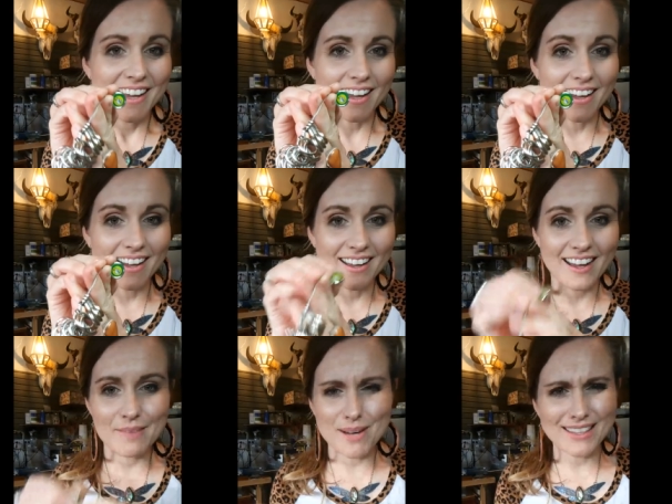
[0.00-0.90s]
Uh,
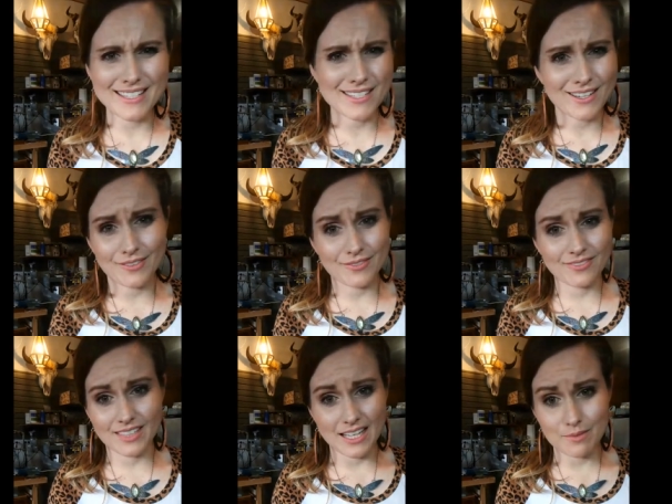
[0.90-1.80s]
I bought this off
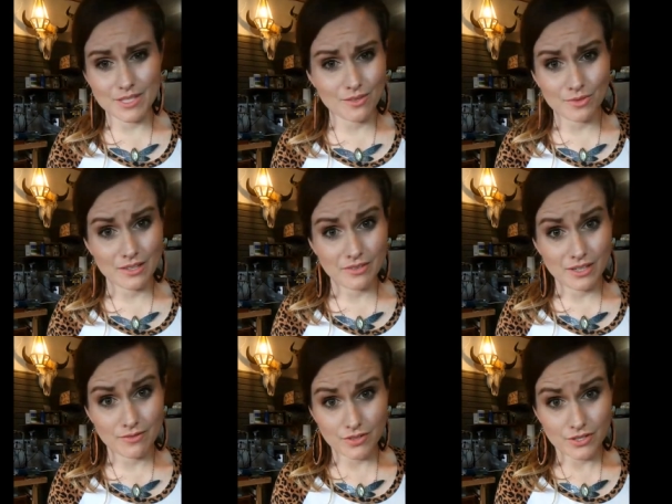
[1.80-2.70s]
Amazon when I
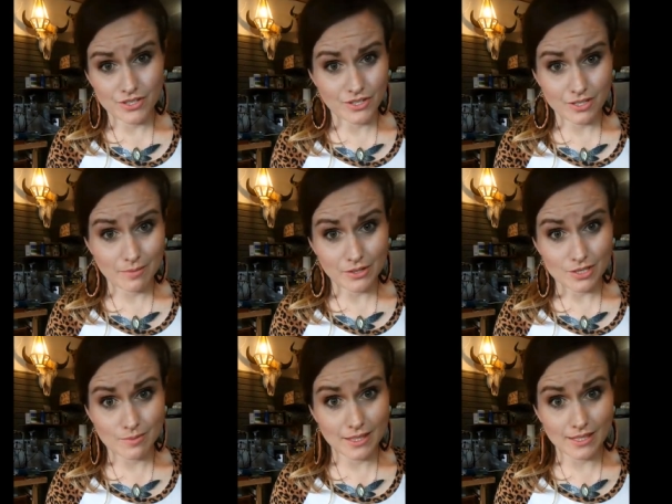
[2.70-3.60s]
very first started
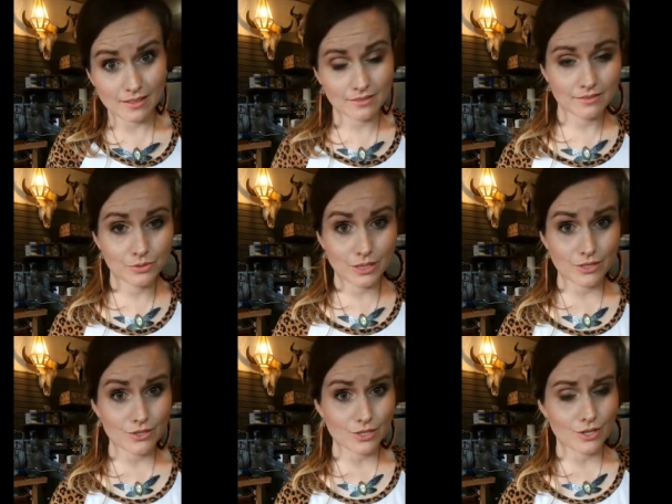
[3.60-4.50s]
metalsmithing three
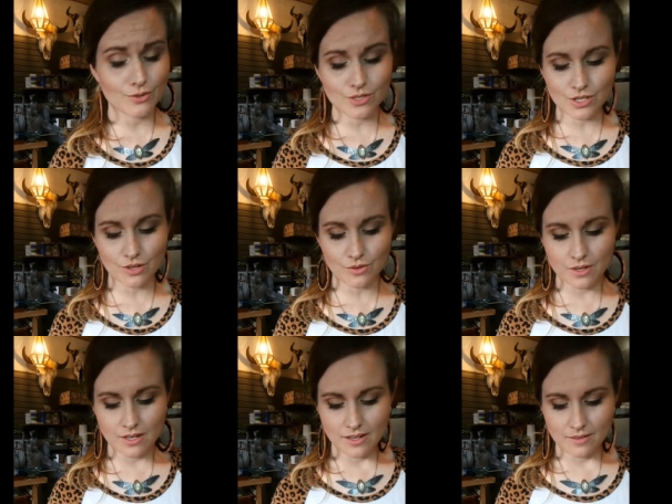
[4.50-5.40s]
years ago, so
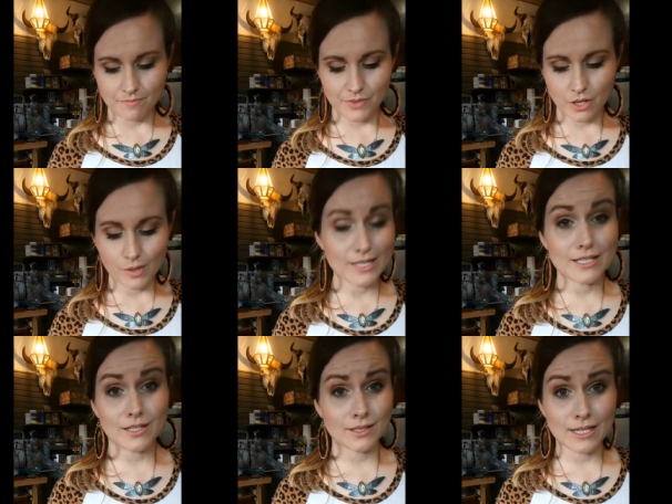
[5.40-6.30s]
no
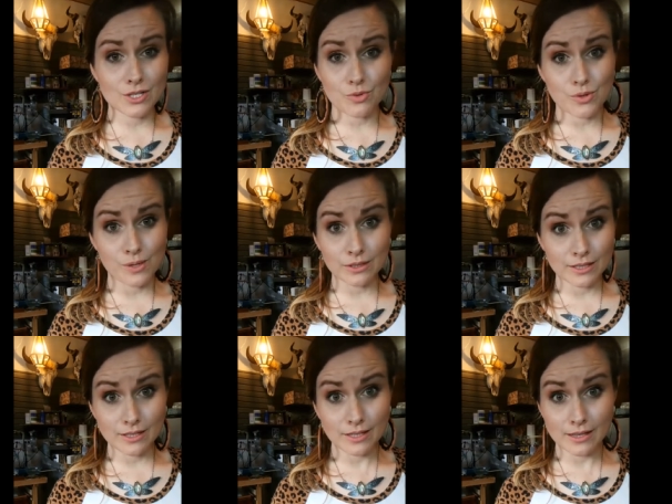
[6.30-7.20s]
idea on the actual
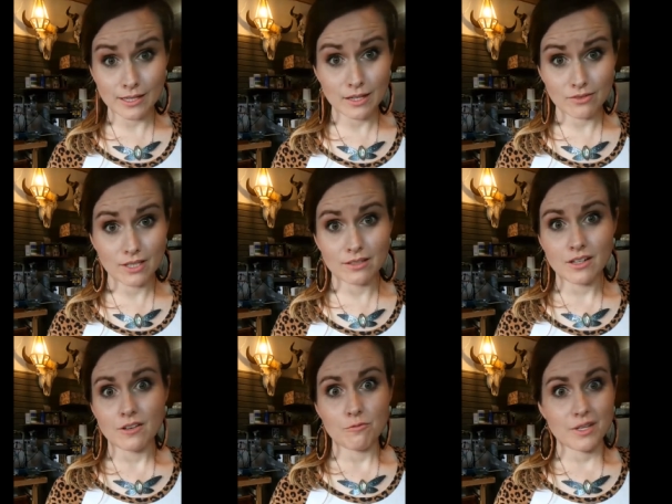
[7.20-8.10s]
quality or anything of it.
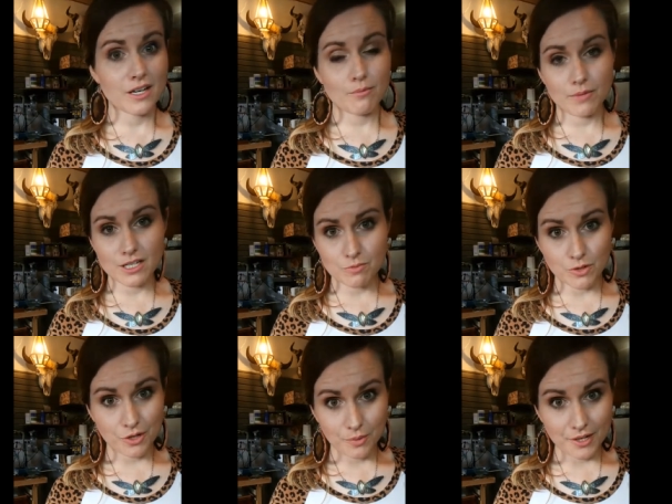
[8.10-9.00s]
Become much
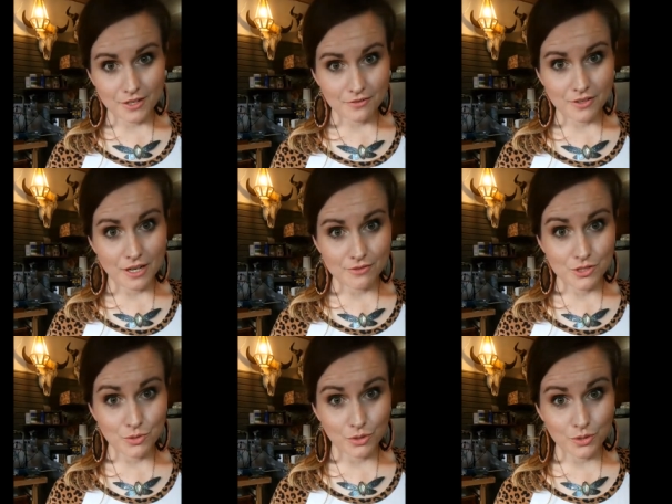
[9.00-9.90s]
more aware of, of
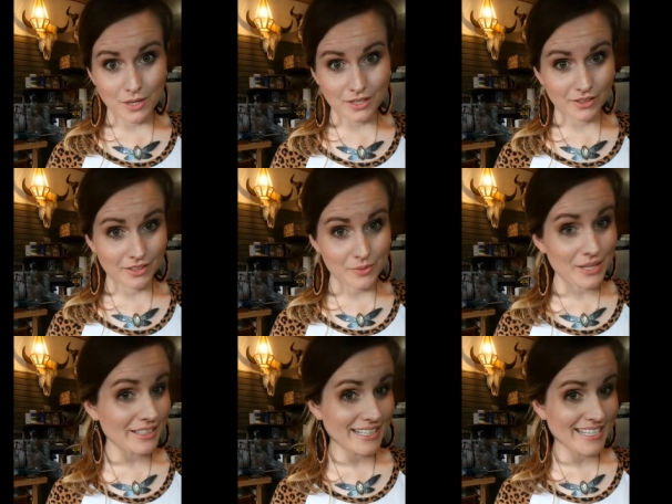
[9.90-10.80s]
tool
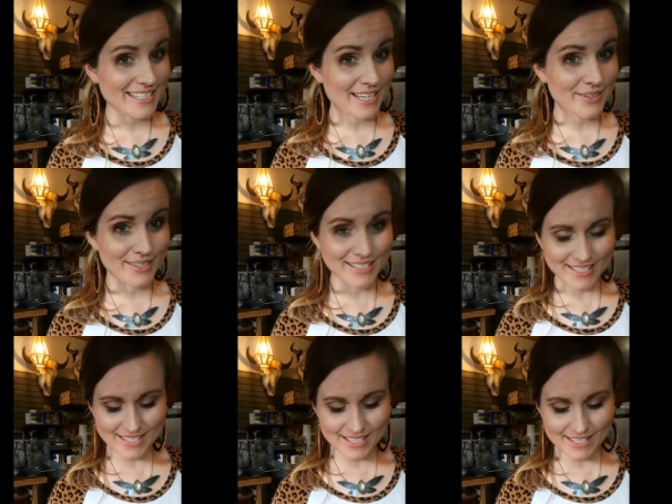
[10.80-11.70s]
quality, etc.,
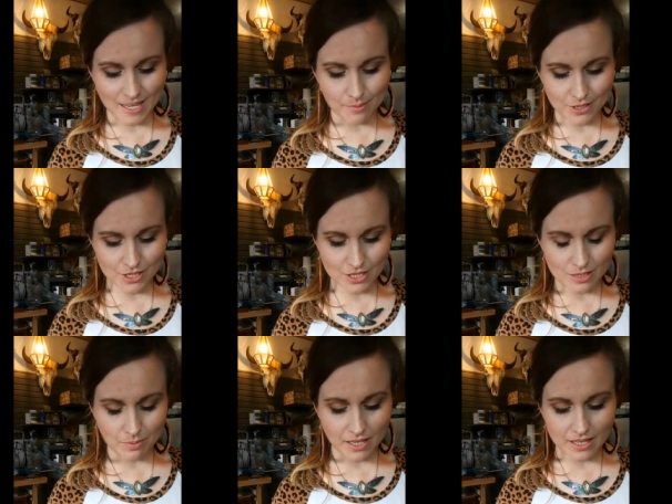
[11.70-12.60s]
since that
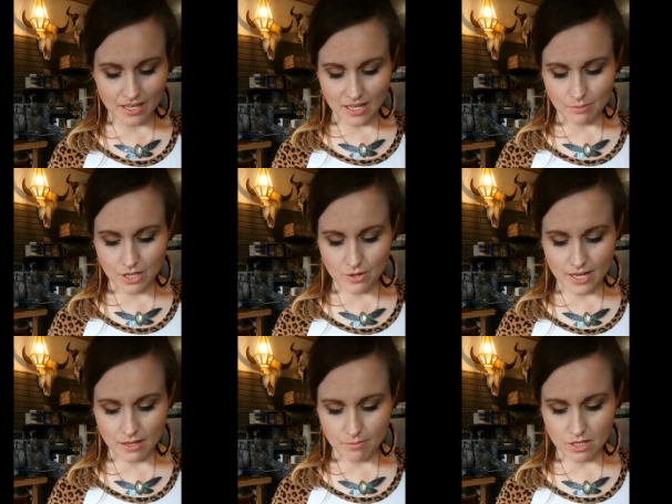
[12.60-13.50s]
purchase. But I'm going to go
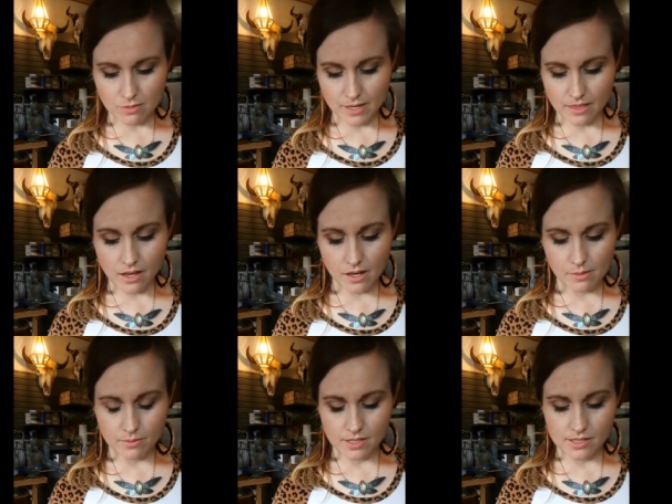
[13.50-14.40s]
ahead and measure my
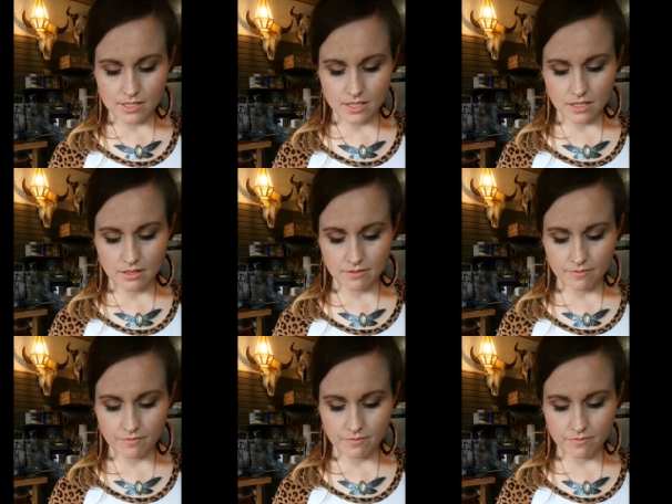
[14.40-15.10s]
thumb and see